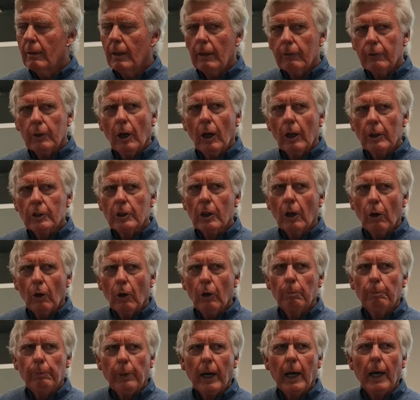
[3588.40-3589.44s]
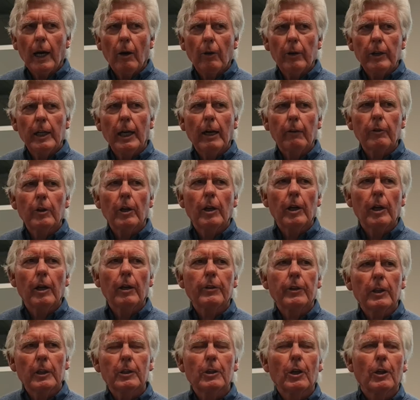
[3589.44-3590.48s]
If God's got all power in heaven on
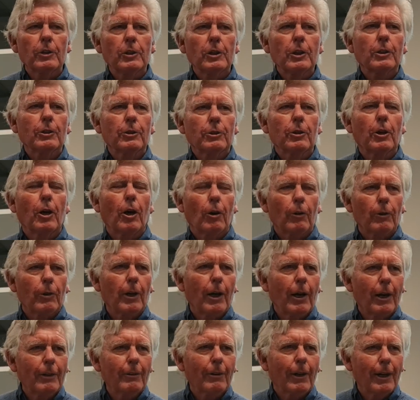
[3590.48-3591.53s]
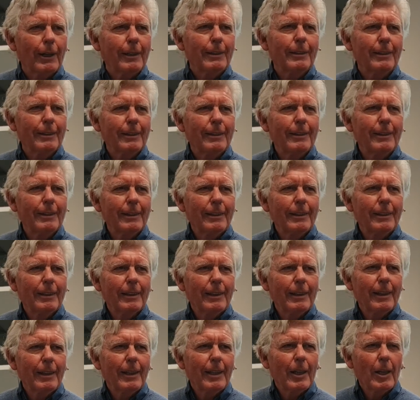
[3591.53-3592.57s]
earth, then God's in control, right? Right?
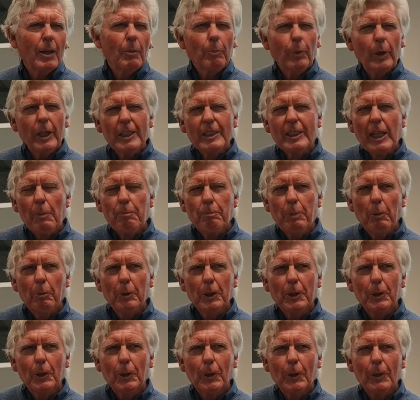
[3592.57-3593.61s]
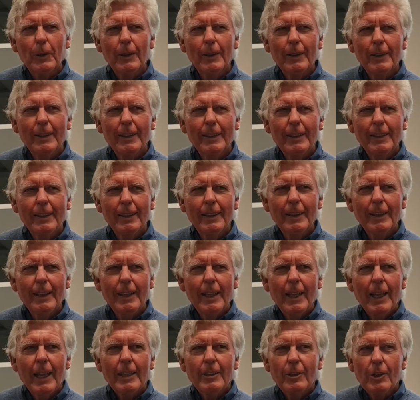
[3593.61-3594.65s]
But is that biblical?
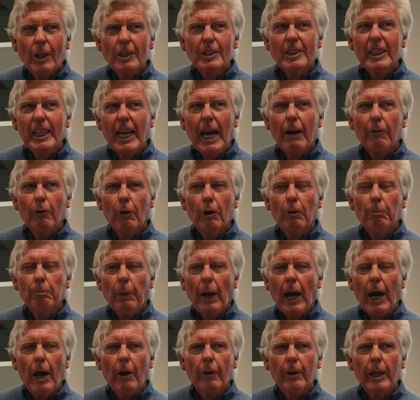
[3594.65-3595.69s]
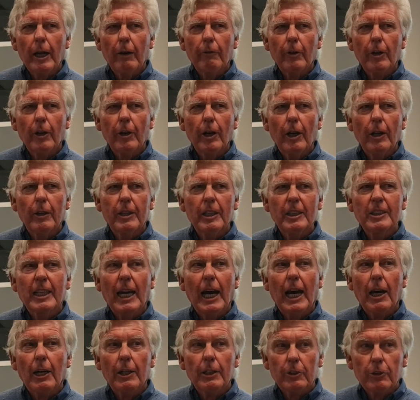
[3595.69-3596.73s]
Does he have all power in heaven on earth? Is
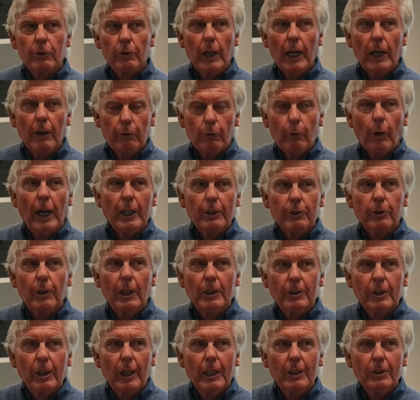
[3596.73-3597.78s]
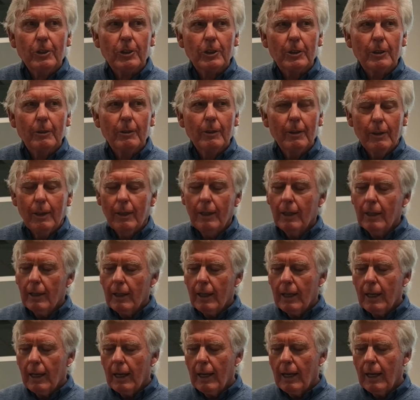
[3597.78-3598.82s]
that a right translation?
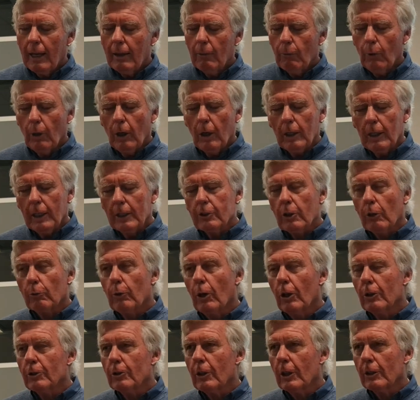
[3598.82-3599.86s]
Well, it's a wrong